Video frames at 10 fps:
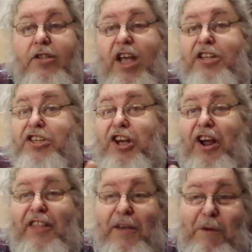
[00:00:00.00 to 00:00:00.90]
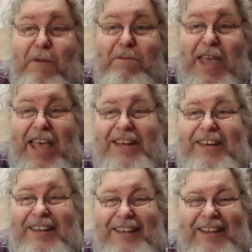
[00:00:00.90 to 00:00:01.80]
Chances are they were pen,
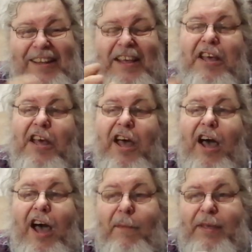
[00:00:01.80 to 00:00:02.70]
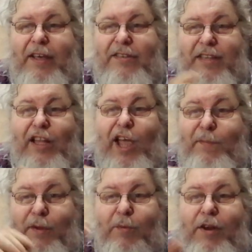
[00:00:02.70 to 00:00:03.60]
uh, because the
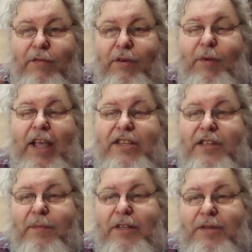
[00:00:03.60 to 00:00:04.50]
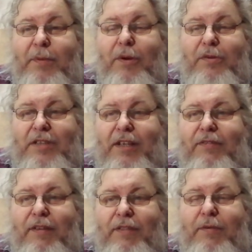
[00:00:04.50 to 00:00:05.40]
library would have erased them, I suppose,
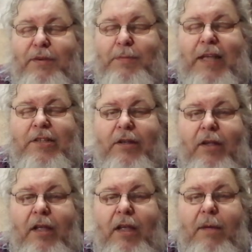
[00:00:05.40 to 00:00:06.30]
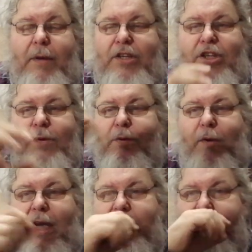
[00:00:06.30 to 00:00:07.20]
if, if it was pencil. But she would
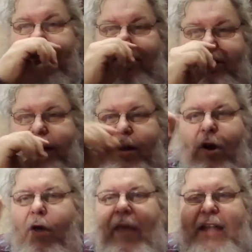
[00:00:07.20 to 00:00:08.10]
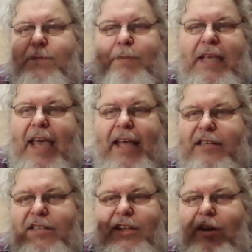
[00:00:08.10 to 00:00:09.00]
write, you know, saying, oh, that's
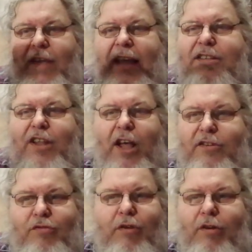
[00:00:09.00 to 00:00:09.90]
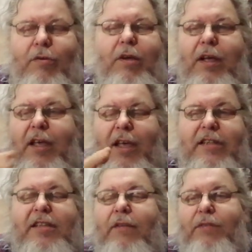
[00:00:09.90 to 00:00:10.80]
BS, you know, that's not true,
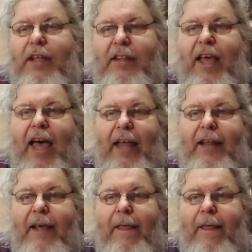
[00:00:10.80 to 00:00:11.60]
and stuff like that.